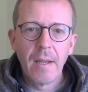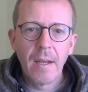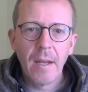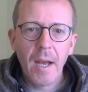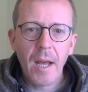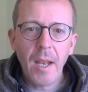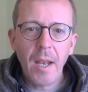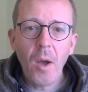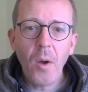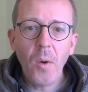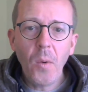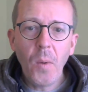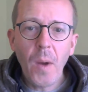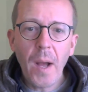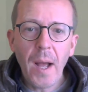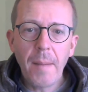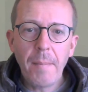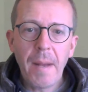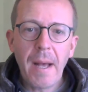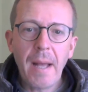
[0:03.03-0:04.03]
Hello,
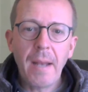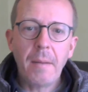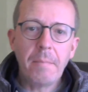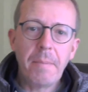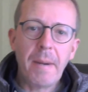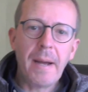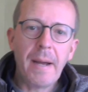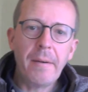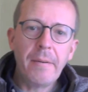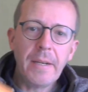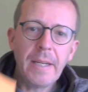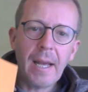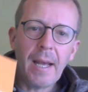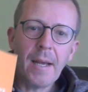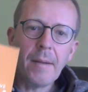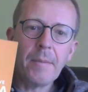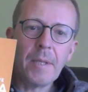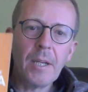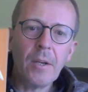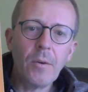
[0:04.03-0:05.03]
I'm Alan Parry.
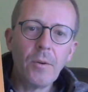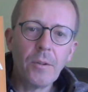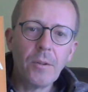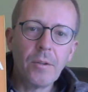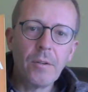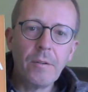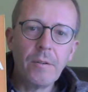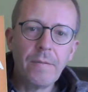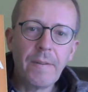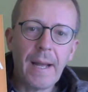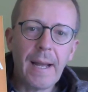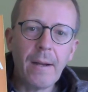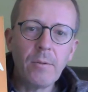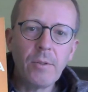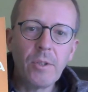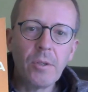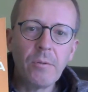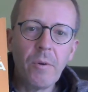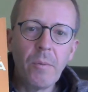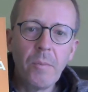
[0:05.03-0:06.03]
I'm the author of How
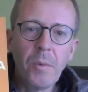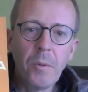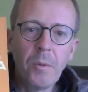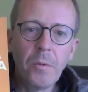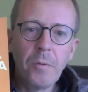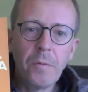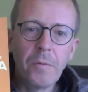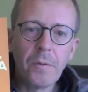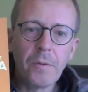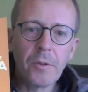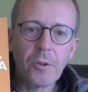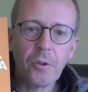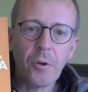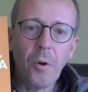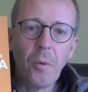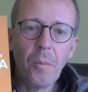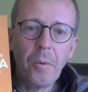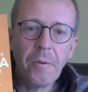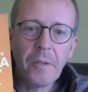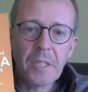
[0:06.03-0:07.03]
to Remove
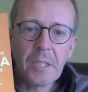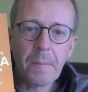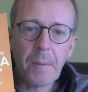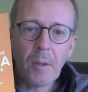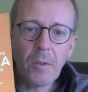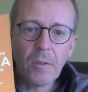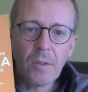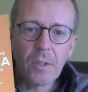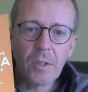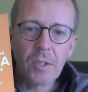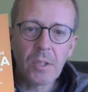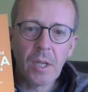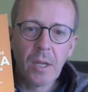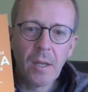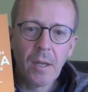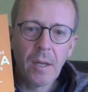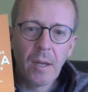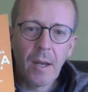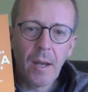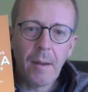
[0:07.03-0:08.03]
Trauma Response,
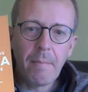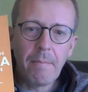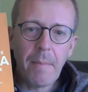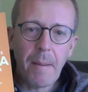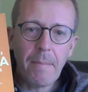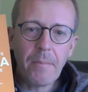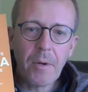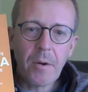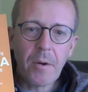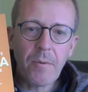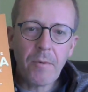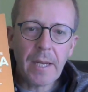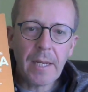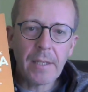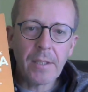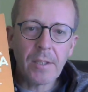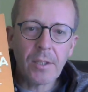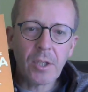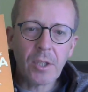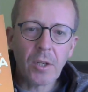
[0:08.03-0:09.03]
a memory
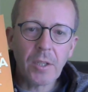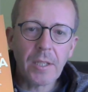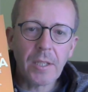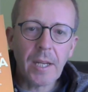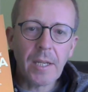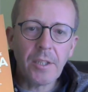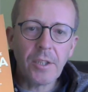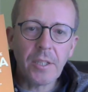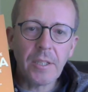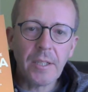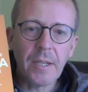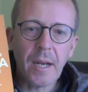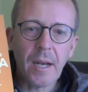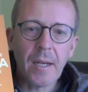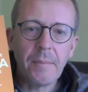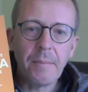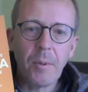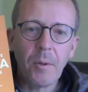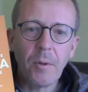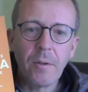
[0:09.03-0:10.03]
reconsolidation
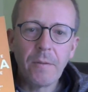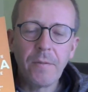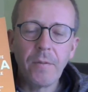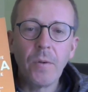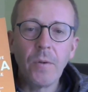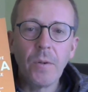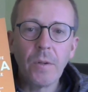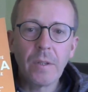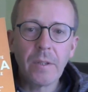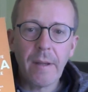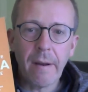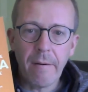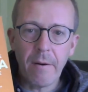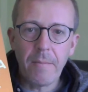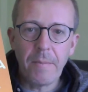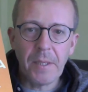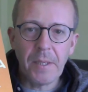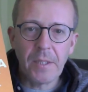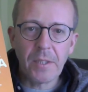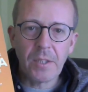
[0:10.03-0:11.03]
guidebook for
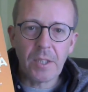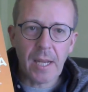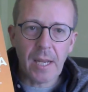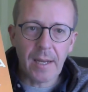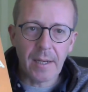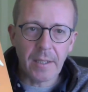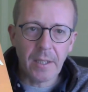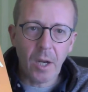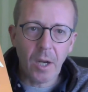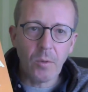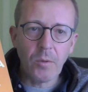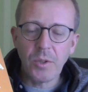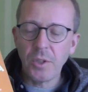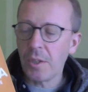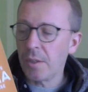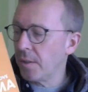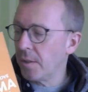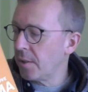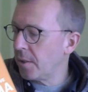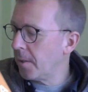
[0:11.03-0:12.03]
therapists and
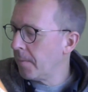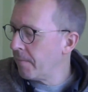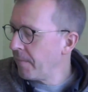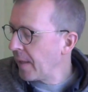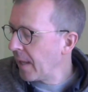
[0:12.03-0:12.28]
coaches.